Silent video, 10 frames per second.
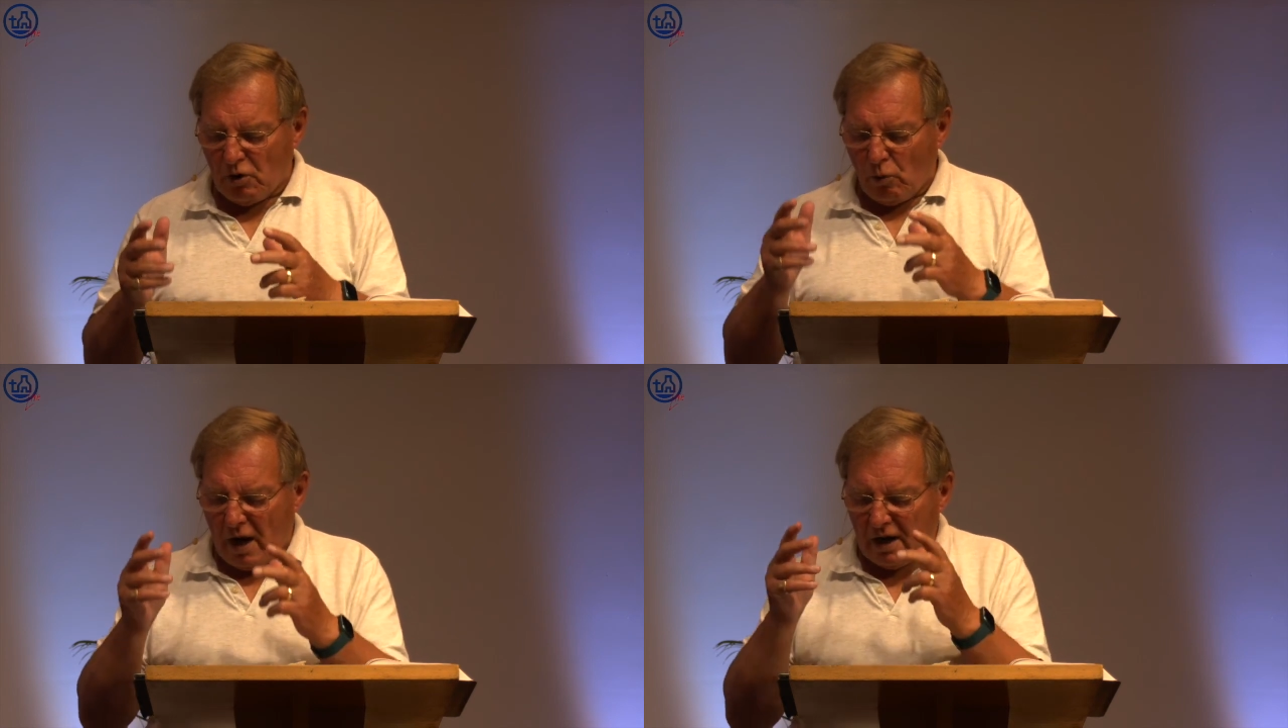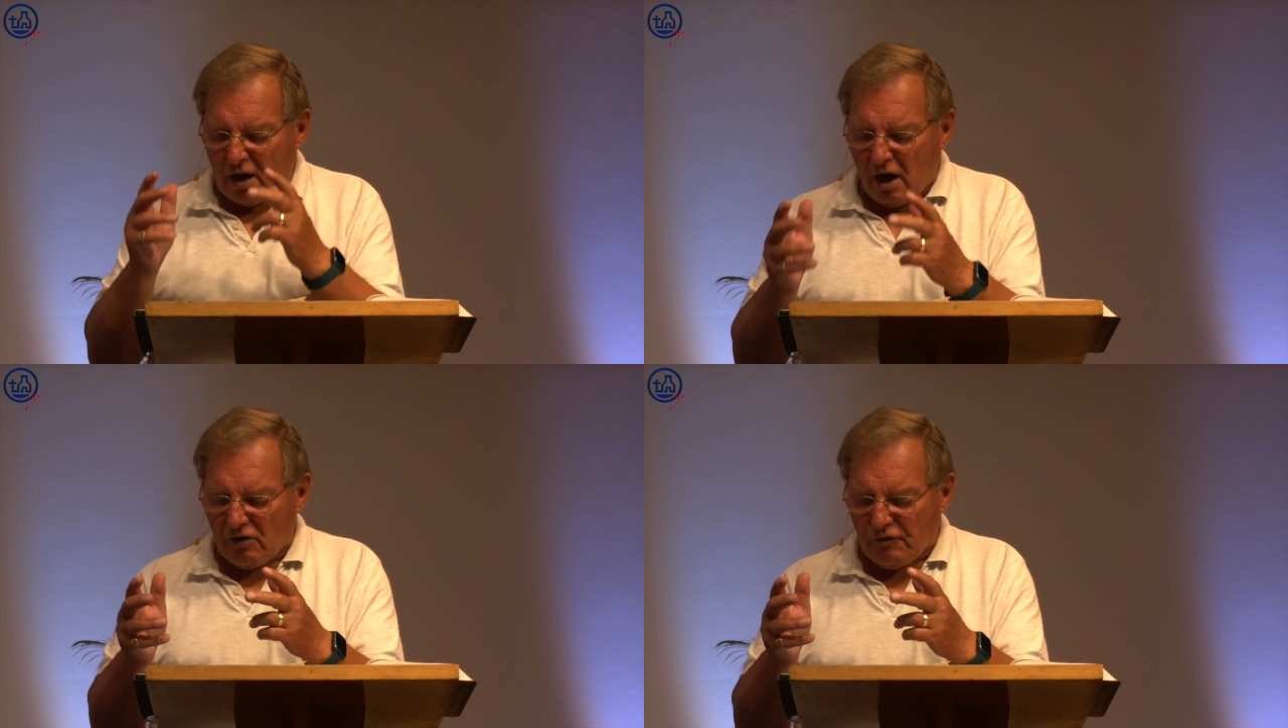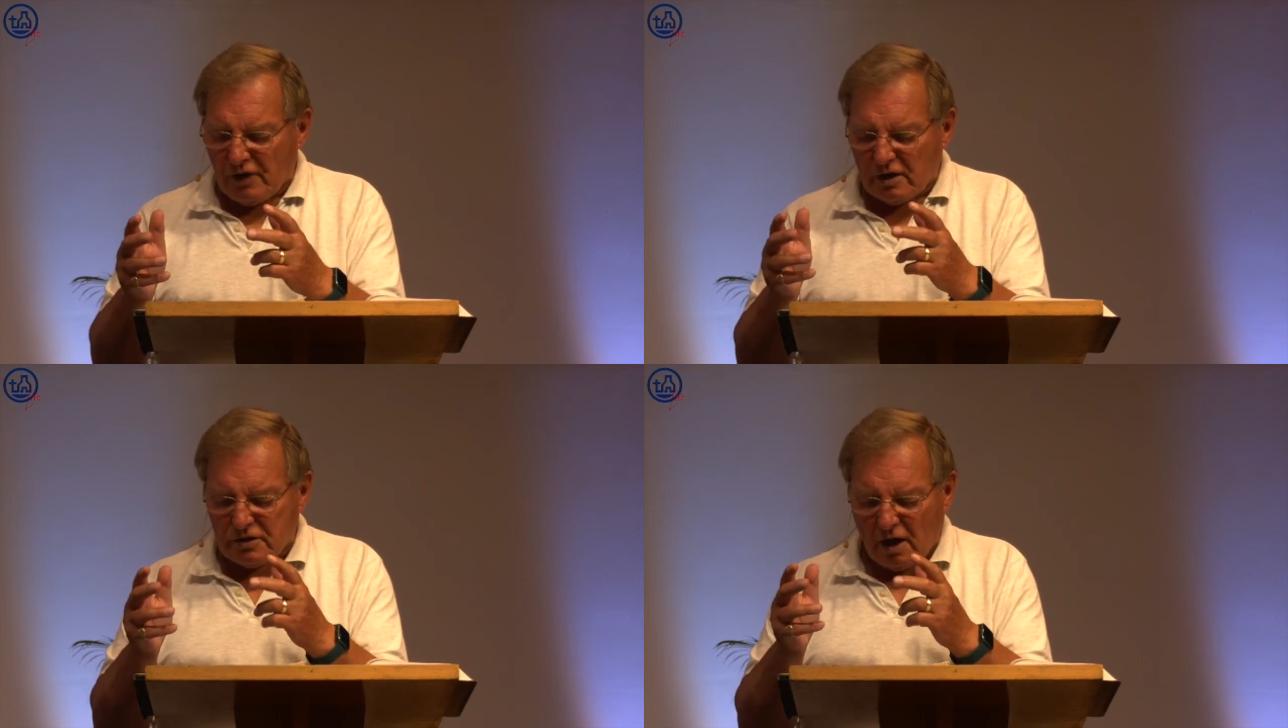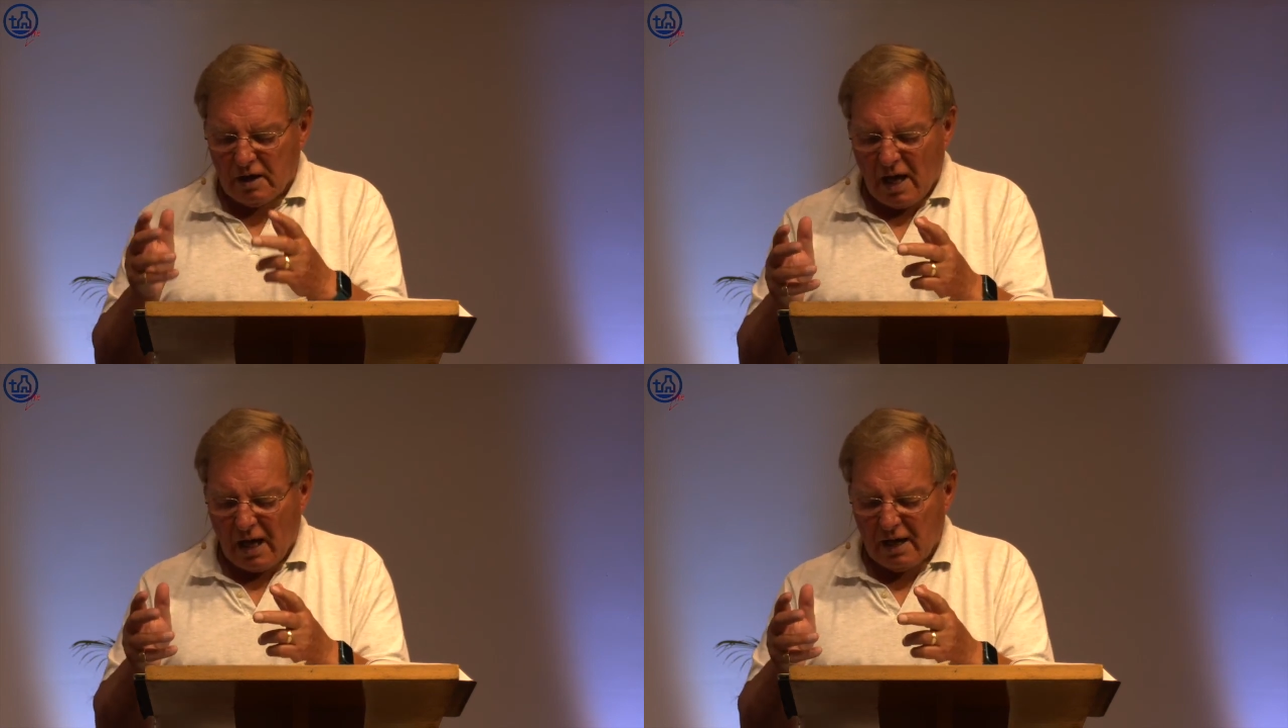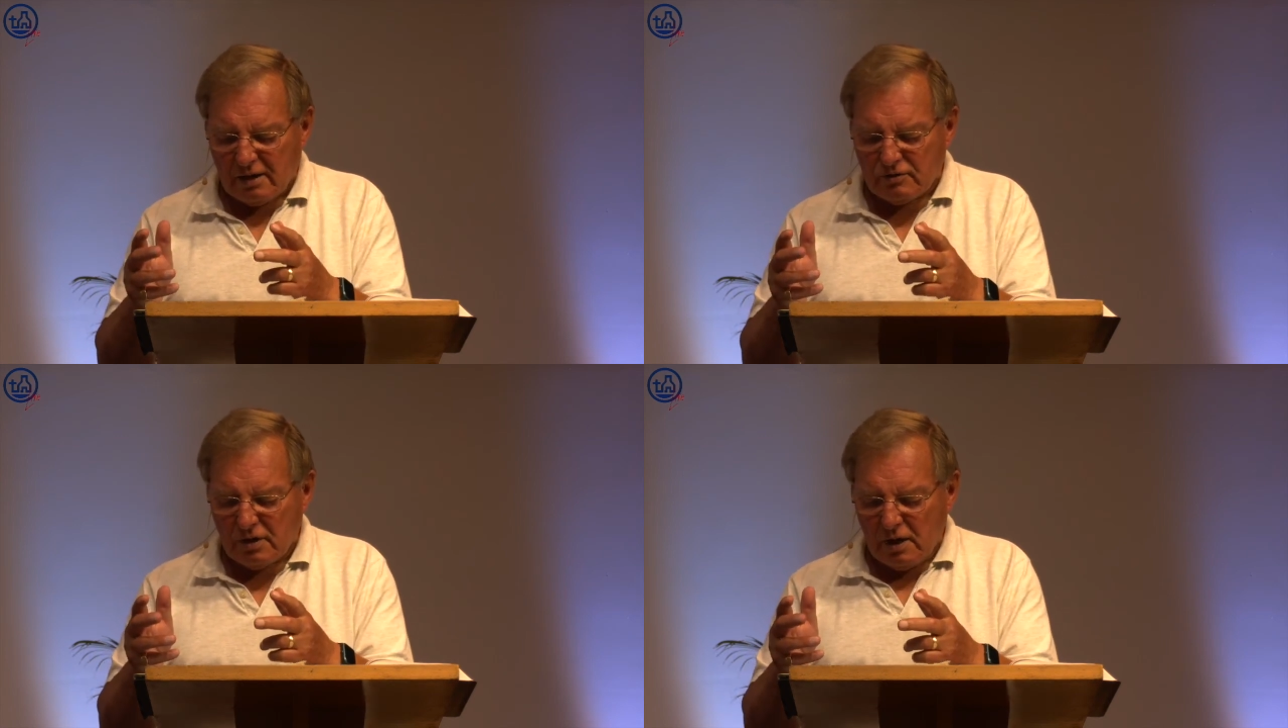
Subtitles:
why God fills our lives